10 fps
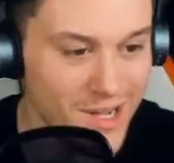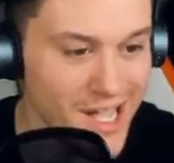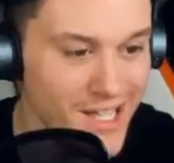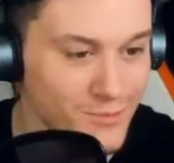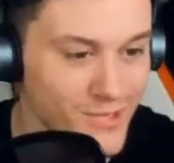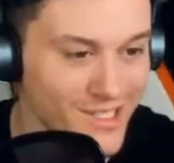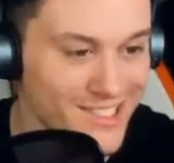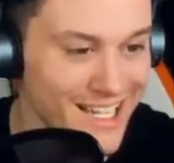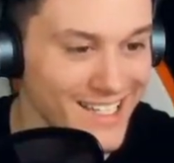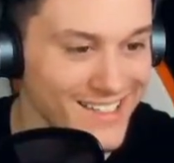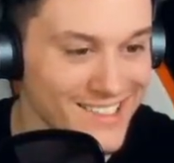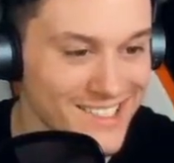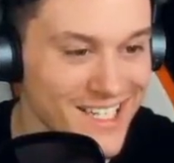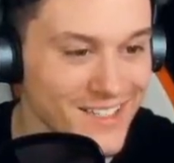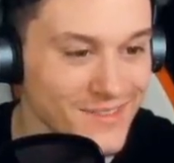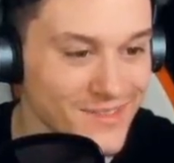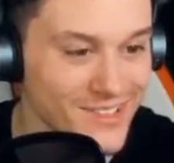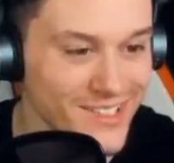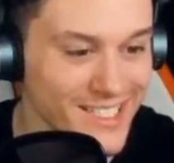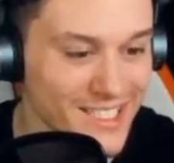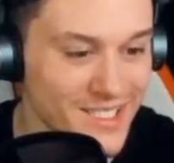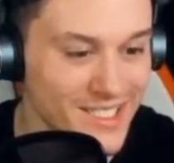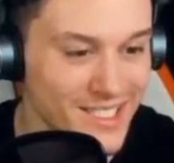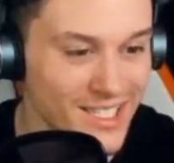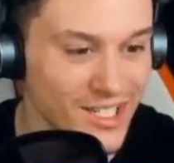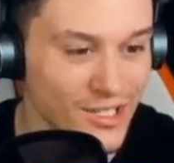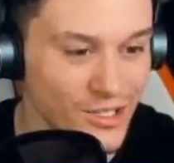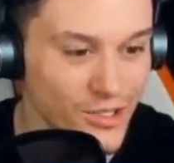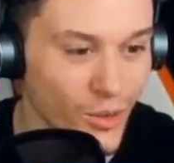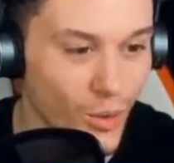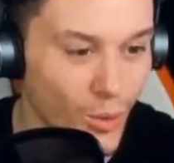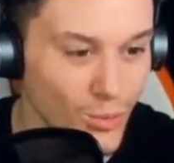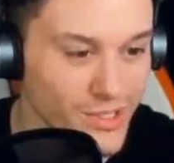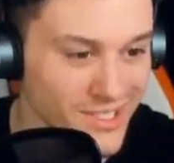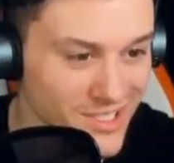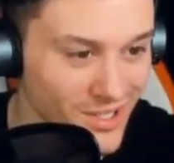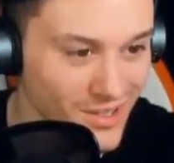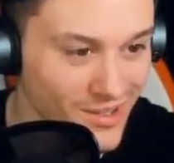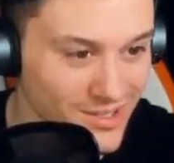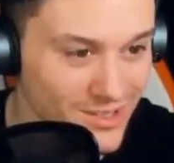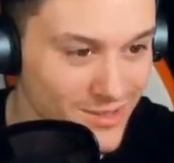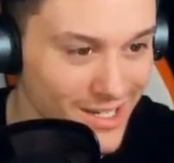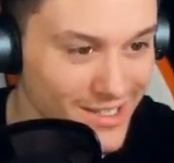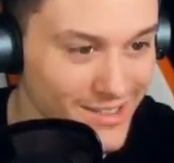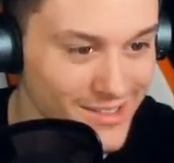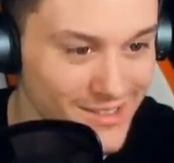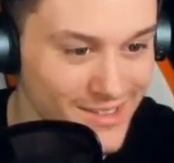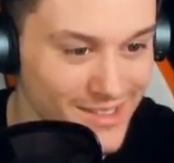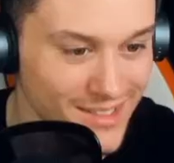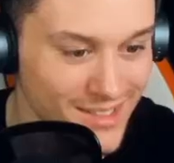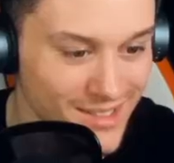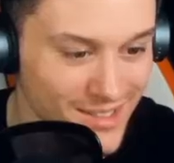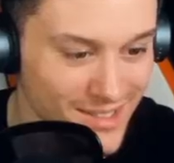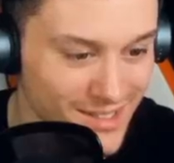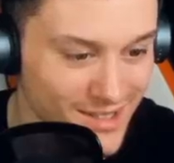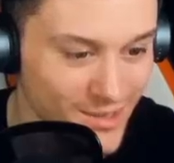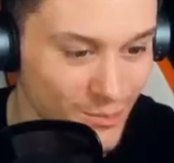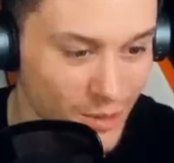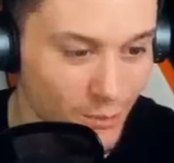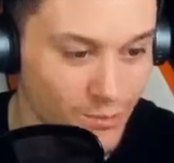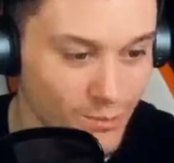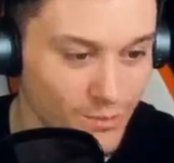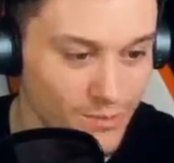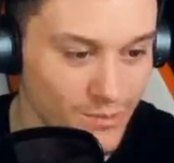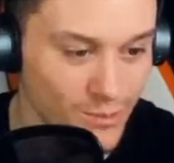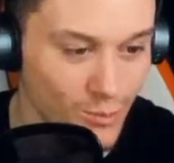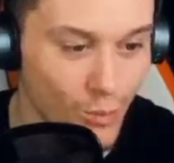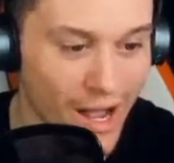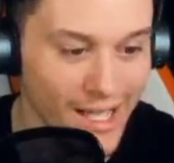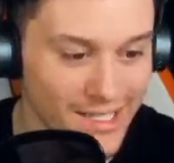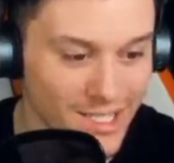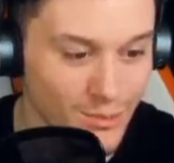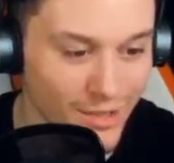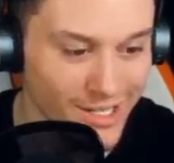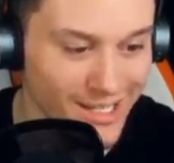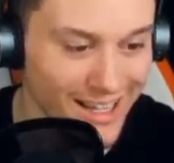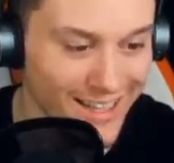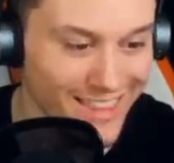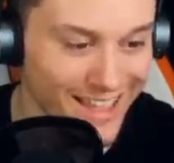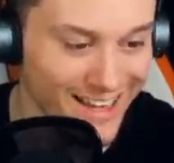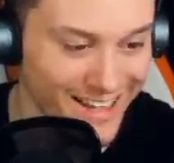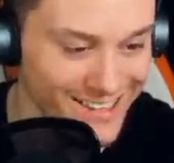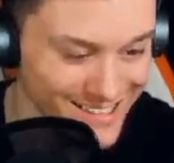right, we're Titan ourselves. Look at this glorious colossal right here. Wait, why is he running like that?